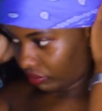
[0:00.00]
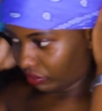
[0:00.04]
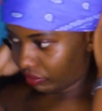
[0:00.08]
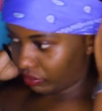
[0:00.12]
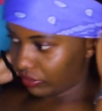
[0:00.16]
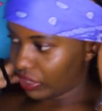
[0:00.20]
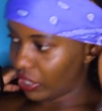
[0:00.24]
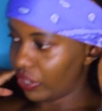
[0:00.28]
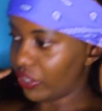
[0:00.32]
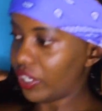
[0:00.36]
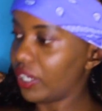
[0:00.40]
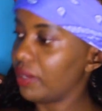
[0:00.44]

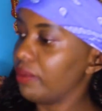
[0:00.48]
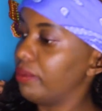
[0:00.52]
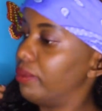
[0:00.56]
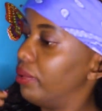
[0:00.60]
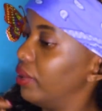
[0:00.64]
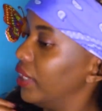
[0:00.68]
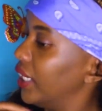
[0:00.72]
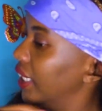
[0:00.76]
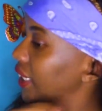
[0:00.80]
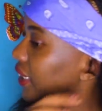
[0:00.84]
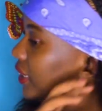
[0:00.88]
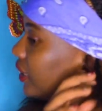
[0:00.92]
You can
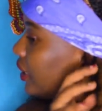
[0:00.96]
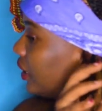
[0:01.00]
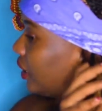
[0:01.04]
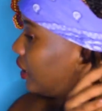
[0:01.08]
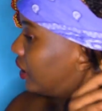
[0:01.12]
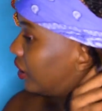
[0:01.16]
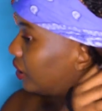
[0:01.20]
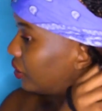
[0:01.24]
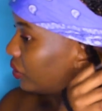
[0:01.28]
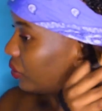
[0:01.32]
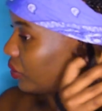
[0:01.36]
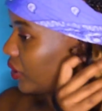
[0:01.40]
pull it
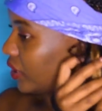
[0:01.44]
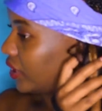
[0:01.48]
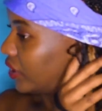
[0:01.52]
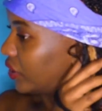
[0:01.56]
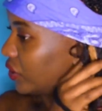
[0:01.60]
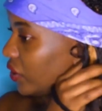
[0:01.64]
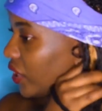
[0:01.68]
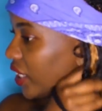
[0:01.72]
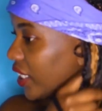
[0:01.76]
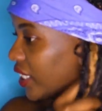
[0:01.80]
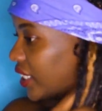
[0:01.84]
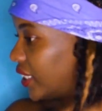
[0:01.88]
towards
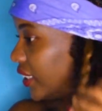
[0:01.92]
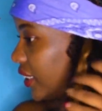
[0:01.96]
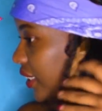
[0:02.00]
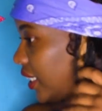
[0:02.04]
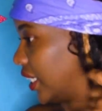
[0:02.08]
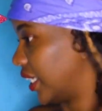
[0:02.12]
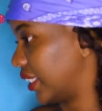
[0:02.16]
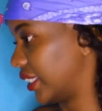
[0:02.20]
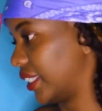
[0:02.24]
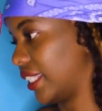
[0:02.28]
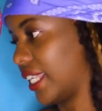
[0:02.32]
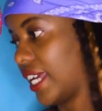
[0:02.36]
your ears
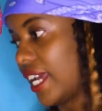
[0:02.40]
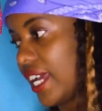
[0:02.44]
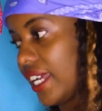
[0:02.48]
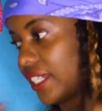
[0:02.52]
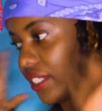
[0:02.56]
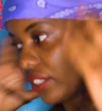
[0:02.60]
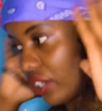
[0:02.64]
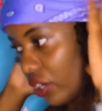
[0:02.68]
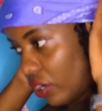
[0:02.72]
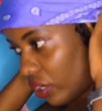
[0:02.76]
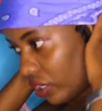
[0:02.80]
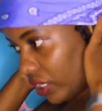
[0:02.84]
like
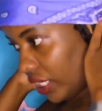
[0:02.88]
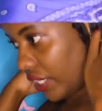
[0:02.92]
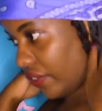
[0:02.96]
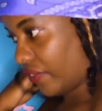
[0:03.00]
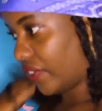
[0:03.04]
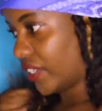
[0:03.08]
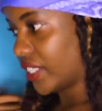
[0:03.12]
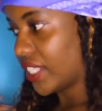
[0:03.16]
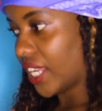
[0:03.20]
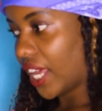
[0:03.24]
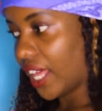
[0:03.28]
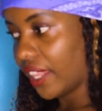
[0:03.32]
that, or leave
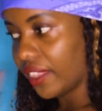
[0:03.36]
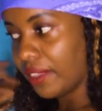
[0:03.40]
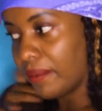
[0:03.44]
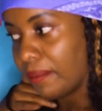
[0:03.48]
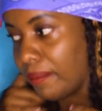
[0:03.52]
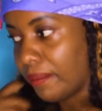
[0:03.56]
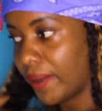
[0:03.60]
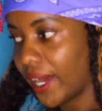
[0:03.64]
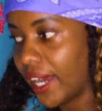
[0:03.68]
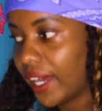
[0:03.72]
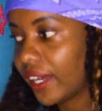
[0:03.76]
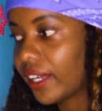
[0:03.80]
it at the
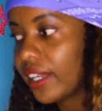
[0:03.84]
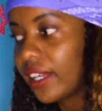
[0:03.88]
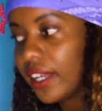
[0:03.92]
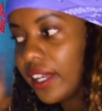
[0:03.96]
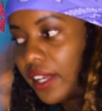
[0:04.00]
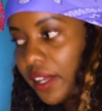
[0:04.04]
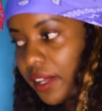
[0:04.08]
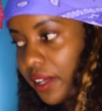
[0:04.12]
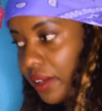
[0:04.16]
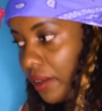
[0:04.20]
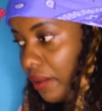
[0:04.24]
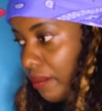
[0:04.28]
back.
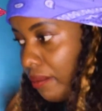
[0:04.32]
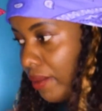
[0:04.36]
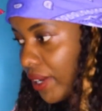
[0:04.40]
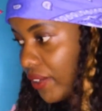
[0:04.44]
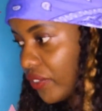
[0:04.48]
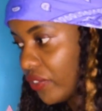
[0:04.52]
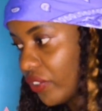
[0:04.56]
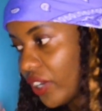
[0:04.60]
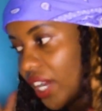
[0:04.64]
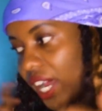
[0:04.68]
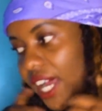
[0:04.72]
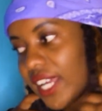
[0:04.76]
But
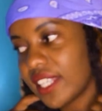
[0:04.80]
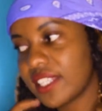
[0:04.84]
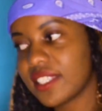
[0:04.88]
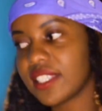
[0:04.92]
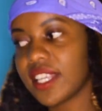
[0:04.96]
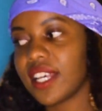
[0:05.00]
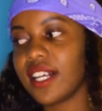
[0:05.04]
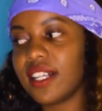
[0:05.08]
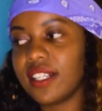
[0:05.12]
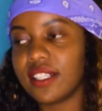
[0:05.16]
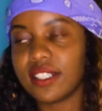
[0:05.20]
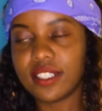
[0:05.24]
for
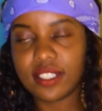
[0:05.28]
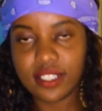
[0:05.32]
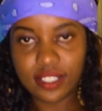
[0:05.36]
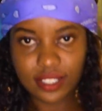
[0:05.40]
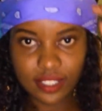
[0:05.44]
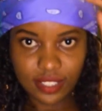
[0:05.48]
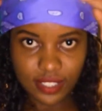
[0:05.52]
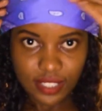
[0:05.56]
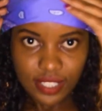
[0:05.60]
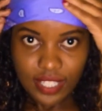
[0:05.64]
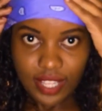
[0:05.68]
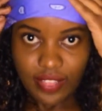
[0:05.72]
Axel,
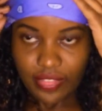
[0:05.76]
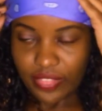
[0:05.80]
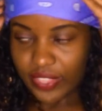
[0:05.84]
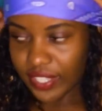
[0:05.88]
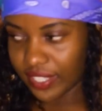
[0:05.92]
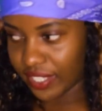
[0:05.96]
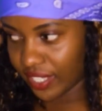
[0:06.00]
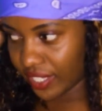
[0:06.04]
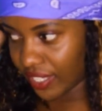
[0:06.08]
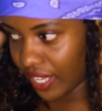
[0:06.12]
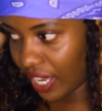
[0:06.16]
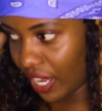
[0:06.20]

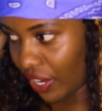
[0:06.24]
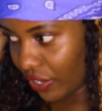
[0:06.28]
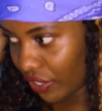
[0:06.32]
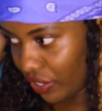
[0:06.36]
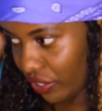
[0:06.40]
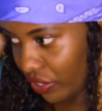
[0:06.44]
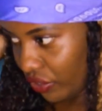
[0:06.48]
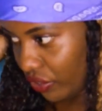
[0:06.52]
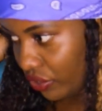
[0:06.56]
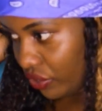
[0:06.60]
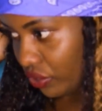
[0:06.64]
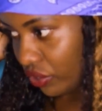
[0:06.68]
this is how
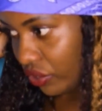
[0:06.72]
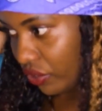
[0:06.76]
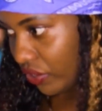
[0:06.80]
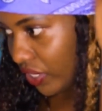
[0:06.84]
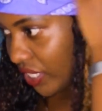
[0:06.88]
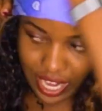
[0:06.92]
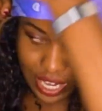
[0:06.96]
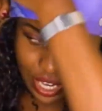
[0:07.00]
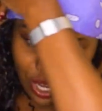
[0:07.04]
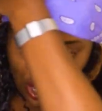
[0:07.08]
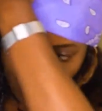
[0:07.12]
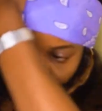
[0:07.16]
you used to do
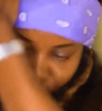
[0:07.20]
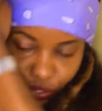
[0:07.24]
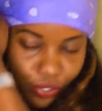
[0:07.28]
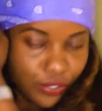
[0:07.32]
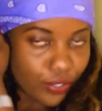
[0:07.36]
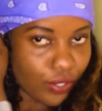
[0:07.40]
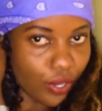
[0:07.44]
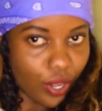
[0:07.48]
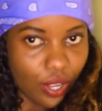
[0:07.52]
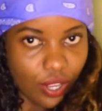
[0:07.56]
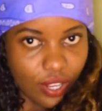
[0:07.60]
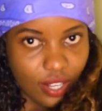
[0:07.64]
it. I'll
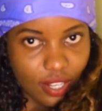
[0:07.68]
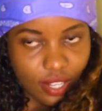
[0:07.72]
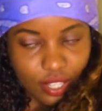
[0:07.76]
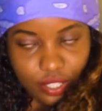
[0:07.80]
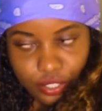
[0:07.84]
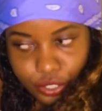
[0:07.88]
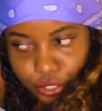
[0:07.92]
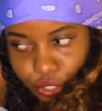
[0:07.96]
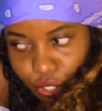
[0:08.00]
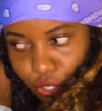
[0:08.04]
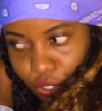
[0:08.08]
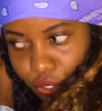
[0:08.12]
also
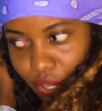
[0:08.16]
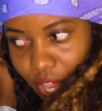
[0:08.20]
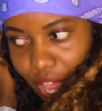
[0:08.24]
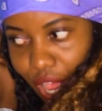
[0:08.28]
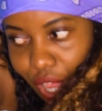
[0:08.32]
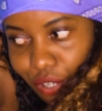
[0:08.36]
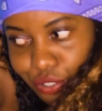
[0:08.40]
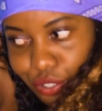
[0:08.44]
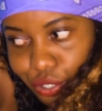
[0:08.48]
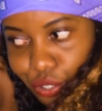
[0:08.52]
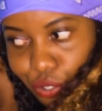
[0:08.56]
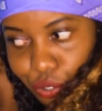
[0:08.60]
show you
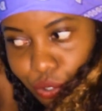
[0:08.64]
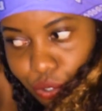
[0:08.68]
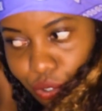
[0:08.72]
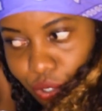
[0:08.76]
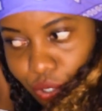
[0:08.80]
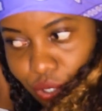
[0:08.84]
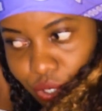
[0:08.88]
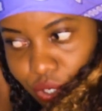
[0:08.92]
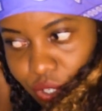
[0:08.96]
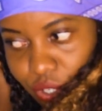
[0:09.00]
how to